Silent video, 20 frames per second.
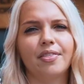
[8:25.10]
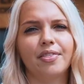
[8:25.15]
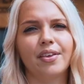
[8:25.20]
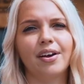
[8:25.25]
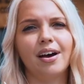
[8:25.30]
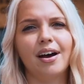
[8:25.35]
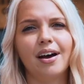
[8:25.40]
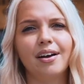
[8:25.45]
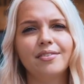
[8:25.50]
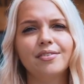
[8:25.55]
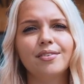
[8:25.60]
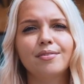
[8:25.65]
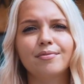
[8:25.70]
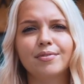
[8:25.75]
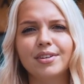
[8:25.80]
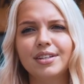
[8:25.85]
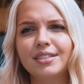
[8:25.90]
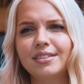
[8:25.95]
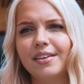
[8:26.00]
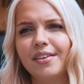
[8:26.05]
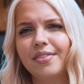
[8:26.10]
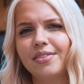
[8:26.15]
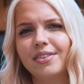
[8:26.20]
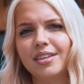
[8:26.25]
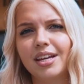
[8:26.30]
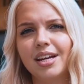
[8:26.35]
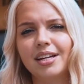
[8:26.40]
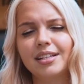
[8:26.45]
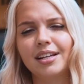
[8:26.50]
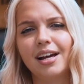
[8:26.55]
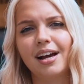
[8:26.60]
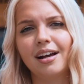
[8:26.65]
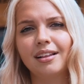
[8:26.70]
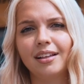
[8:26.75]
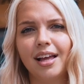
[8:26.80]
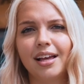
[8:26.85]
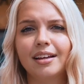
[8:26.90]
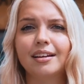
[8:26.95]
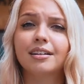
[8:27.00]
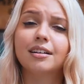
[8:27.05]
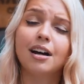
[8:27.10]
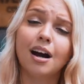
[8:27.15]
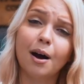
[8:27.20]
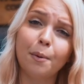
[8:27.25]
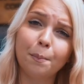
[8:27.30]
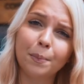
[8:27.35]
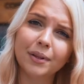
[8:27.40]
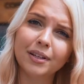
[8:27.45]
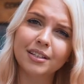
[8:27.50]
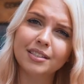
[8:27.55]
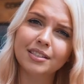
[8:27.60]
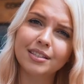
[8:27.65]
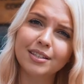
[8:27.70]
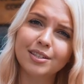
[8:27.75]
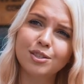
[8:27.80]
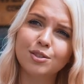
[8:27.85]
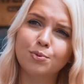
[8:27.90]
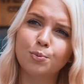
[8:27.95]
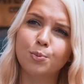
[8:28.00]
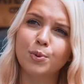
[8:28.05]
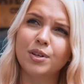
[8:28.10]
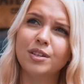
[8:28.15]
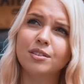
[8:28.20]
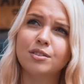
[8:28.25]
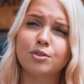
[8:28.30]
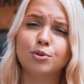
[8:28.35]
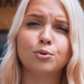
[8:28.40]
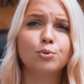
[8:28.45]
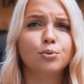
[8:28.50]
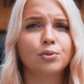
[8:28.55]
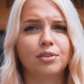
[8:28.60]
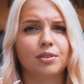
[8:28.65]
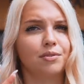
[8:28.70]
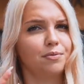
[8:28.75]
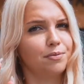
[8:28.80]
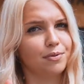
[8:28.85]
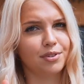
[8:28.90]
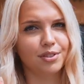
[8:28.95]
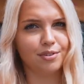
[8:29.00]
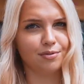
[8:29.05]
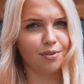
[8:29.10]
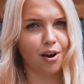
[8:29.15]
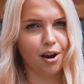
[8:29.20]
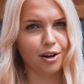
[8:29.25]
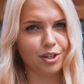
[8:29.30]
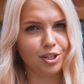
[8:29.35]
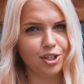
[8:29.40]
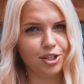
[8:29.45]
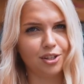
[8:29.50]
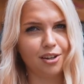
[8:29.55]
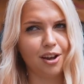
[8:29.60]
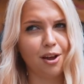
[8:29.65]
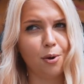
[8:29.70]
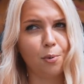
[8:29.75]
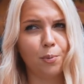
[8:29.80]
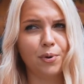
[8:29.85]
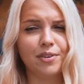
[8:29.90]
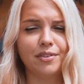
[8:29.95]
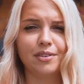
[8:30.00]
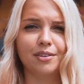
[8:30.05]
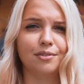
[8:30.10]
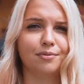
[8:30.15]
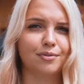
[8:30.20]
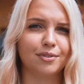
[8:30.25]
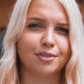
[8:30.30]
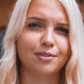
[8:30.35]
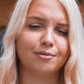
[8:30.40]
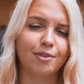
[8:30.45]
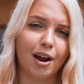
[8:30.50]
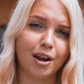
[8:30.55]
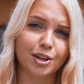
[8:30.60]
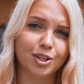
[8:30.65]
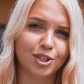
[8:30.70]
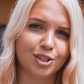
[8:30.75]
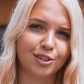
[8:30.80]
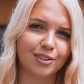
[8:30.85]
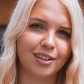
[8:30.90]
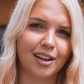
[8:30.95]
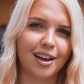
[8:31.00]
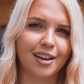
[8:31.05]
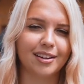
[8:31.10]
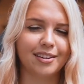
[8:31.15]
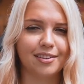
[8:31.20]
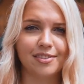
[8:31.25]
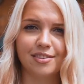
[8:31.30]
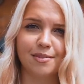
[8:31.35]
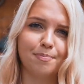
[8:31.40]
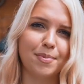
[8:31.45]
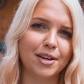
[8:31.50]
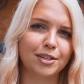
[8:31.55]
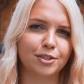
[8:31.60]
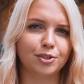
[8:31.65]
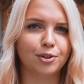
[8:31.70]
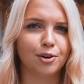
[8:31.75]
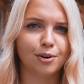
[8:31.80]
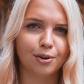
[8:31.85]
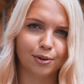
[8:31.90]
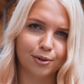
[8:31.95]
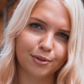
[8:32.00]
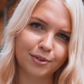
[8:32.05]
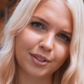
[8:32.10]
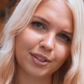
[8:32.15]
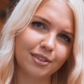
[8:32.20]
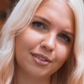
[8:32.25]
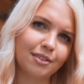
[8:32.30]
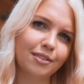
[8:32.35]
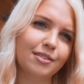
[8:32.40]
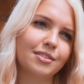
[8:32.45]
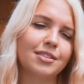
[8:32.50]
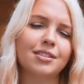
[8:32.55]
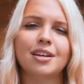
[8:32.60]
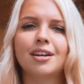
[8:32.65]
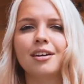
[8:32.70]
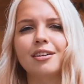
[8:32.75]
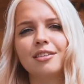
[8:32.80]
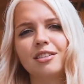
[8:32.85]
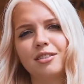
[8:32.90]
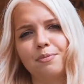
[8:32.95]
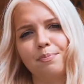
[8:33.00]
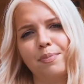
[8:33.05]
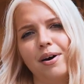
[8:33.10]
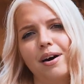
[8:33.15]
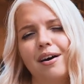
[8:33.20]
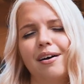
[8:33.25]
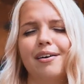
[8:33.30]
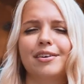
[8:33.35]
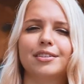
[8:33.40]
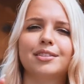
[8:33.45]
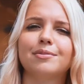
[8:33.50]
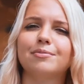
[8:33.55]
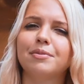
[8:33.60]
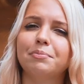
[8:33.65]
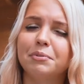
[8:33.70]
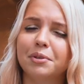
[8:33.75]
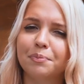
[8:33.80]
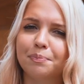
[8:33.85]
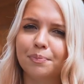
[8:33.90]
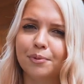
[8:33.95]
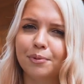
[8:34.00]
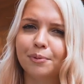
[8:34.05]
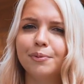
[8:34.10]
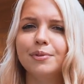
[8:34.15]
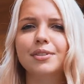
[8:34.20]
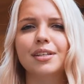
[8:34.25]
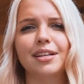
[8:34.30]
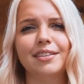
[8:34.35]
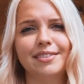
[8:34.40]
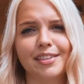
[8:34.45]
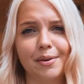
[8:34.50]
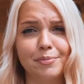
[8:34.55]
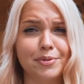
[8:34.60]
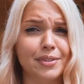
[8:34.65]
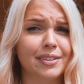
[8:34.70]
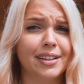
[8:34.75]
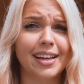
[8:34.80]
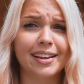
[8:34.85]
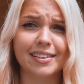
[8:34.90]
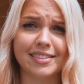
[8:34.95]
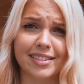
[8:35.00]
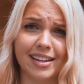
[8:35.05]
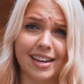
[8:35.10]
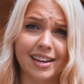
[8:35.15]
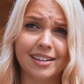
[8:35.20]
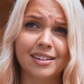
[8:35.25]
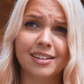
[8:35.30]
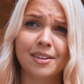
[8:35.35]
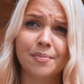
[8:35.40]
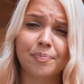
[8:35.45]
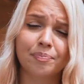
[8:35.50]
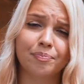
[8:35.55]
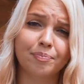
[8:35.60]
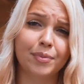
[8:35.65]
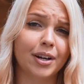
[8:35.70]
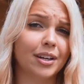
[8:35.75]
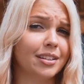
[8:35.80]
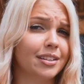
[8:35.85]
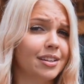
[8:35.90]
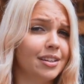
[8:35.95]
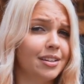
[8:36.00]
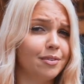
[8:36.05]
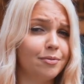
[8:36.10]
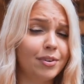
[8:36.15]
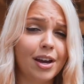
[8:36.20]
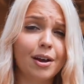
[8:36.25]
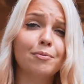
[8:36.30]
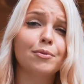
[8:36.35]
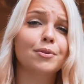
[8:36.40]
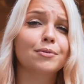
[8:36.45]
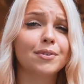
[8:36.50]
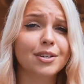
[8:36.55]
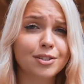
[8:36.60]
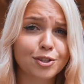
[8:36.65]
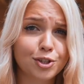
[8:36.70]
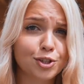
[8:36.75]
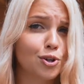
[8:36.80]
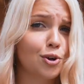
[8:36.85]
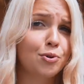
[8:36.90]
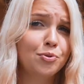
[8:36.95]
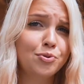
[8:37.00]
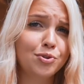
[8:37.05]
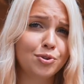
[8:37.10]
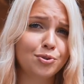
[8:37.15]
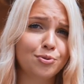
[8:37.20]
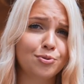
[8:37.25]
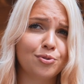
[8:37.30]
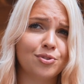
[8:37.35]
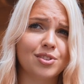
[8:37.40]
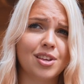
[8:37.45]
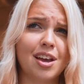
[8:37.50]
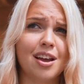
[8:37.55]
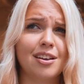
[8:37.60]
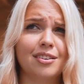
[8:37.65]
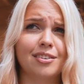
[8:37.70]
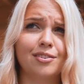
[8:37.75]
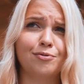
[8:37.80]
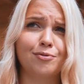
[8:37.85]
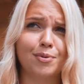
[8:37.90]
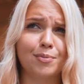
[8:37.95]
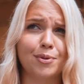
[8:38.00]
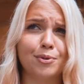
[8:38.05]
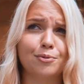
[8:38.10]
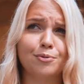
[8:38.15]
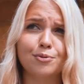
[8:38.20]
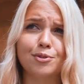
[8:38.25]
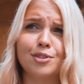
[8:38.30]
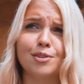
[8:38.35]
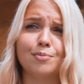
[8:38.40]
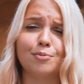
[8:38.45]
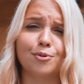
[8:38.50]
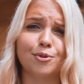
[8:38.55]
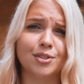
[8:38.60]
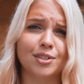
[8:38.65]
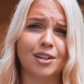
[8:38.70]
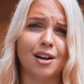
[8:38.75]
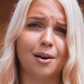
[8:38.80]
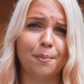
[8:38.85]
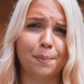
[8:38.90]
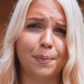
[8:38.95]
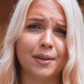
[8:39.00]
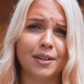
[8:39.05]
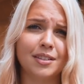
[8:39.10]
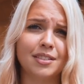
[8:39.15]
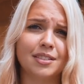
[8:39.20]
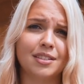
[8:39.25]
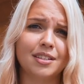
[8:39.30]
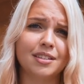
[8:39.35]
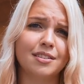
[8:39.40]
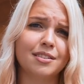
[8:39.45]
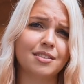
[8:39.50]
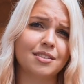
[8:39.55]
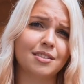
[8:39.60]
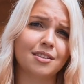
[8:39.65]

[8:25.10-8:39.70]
The other reason that I like complexes with good infrastructure, like in the best hotels, spas, swimming pools, and something like that. But we have already shown you that in Famagusta most complexes